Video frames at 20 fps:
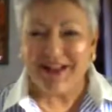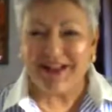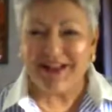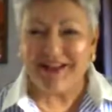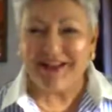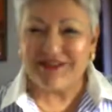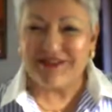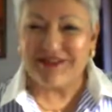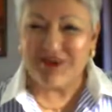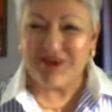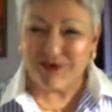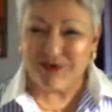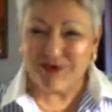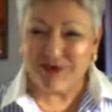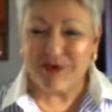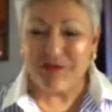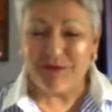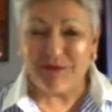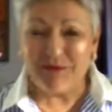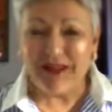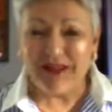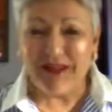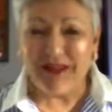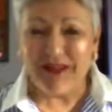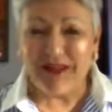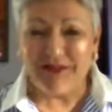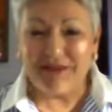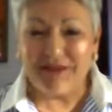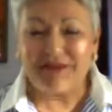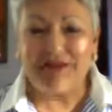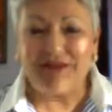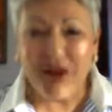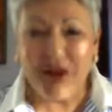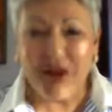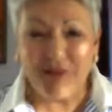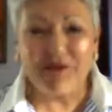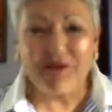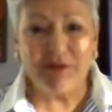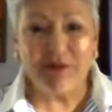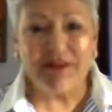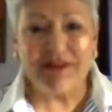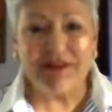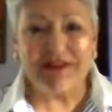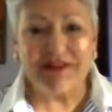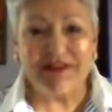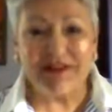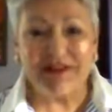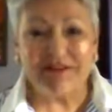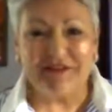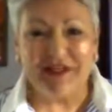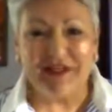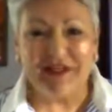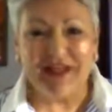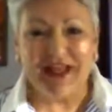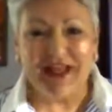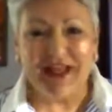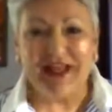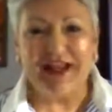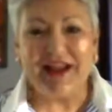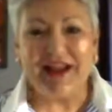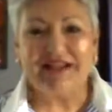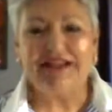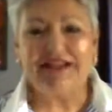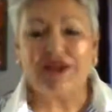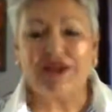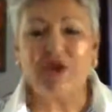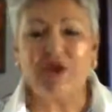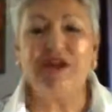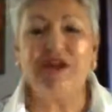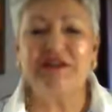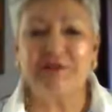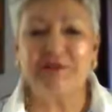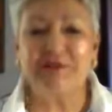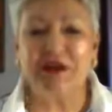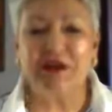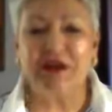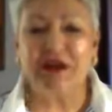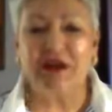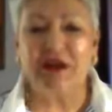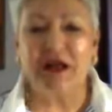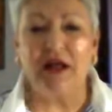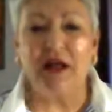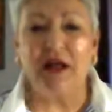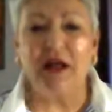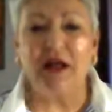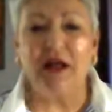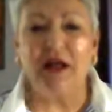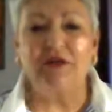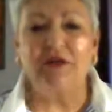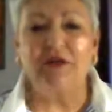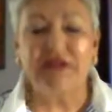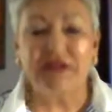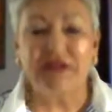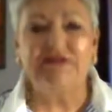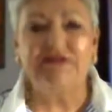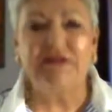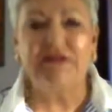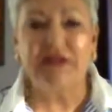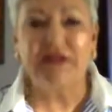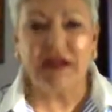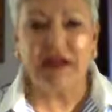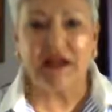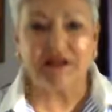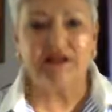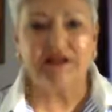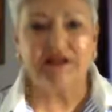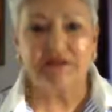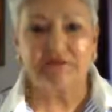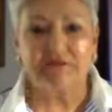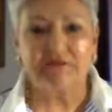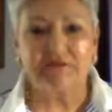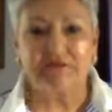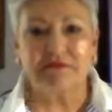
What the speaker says: It's over. It was time for me to leave. And I said, okay, Spirit, I'll leave next